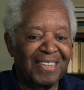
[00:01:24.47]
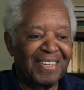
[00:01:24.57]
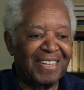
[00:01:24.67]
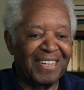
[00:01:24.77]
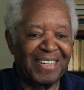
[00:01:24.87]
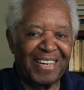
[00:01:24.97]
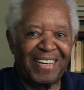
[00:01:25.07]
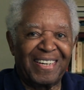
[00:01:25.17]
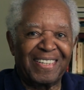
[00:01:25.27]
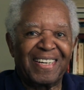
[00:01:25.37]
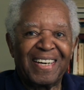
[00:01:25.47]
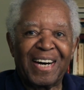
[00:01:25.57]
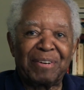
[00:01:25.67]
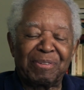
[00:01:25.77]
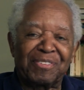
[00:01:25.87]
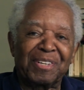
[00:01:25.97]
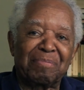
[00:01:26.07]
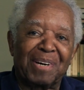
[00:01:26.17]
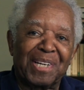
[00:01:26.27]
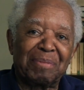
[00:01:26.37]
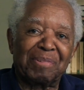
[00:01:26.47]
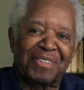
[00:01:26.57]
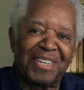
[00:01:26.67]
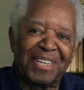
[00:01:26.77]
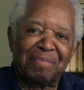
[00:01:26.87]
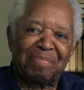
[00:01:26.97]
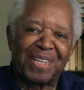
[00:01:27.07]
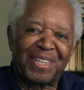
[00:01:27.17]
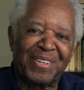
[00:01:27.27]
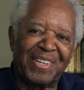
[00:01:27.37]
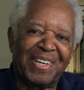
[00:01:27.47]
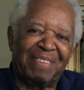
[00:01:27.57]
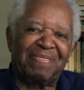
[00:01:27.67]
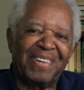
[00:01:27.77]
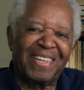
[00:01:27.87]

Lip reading: and I would have sent my limousine to pick you up.